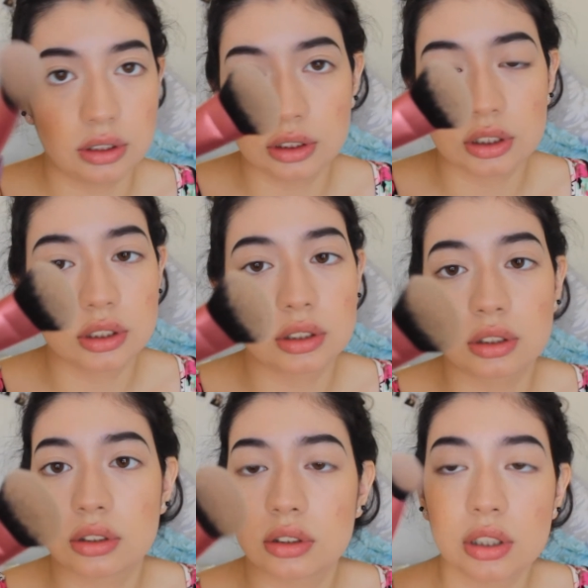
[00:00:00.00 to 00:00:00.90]
there's
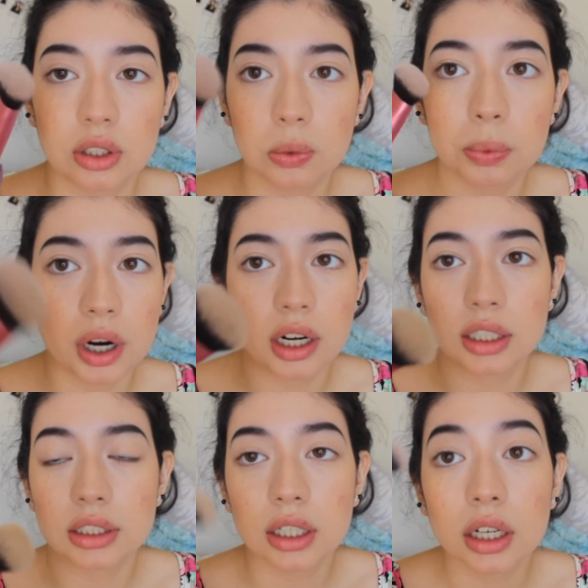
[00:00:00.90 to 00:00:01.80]
still
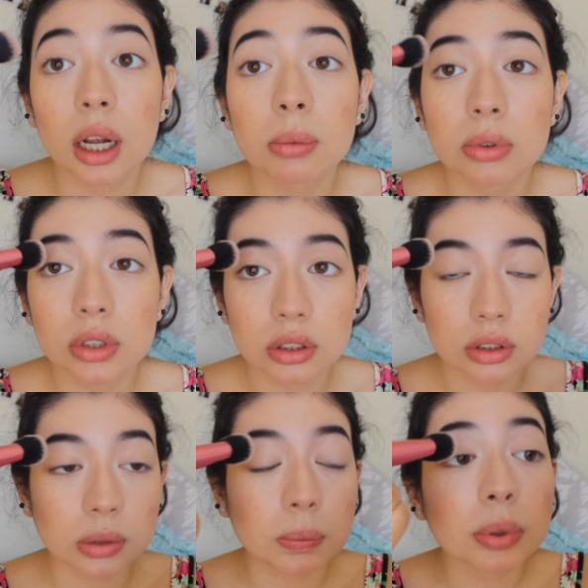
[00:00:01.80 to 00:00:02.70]
product there, I'm going
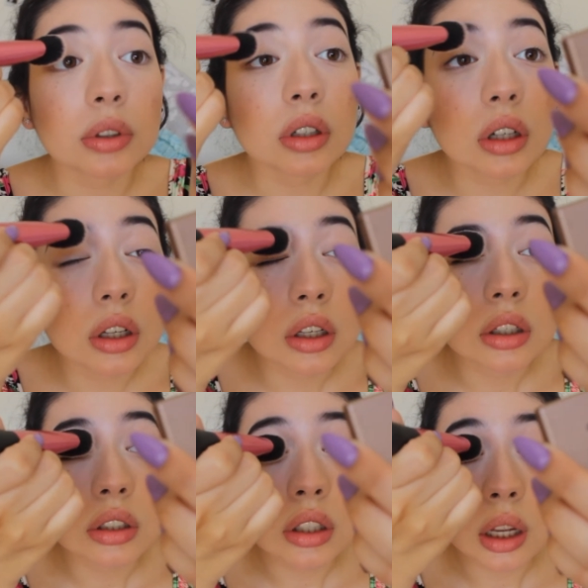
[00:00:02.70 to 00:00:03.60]
to put
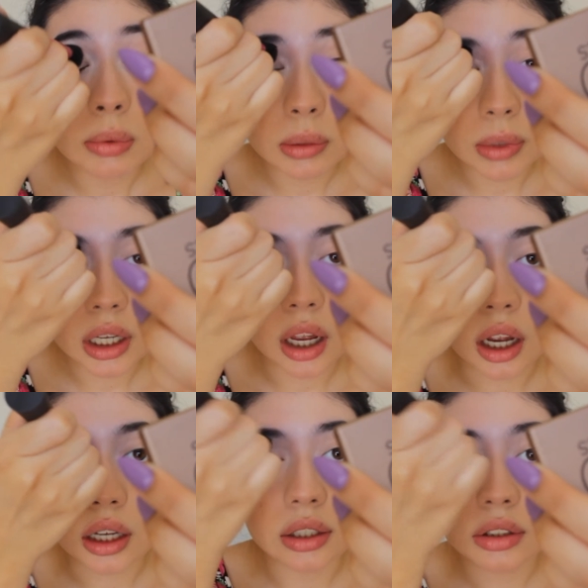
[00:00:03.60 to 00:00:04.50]
some in my
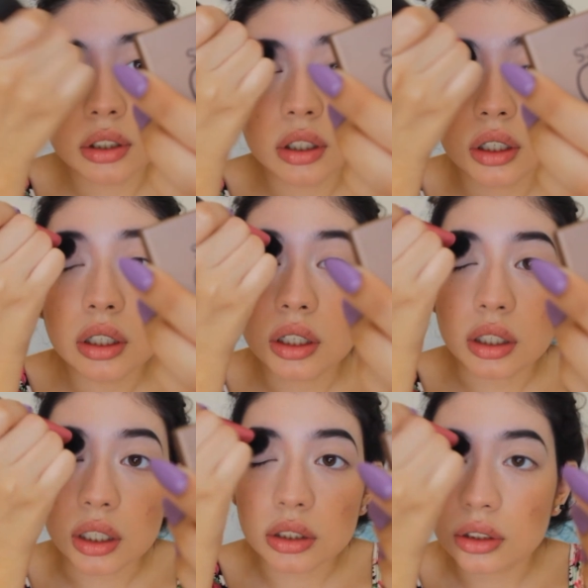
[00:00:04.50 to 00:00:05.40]
eyes,
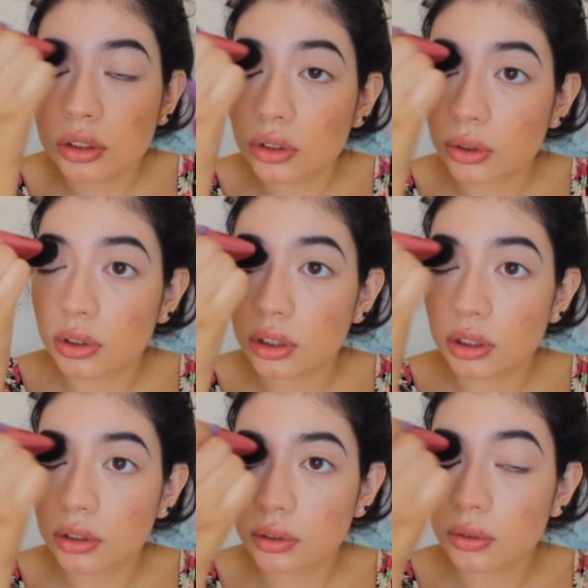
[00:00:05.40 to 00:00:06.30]
and I just do
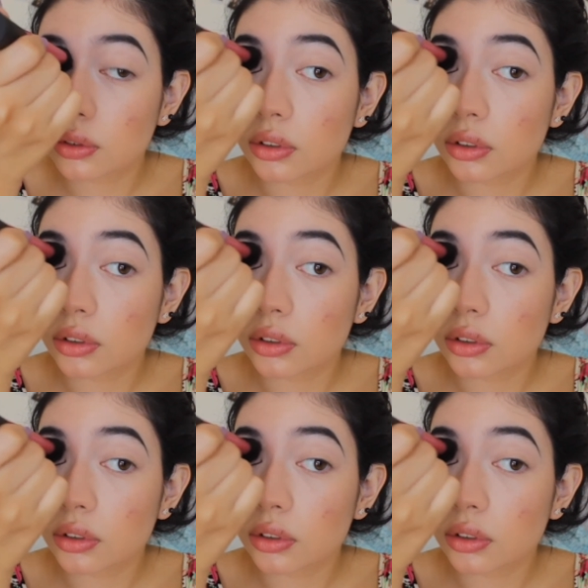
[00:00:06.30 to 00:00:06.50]
this.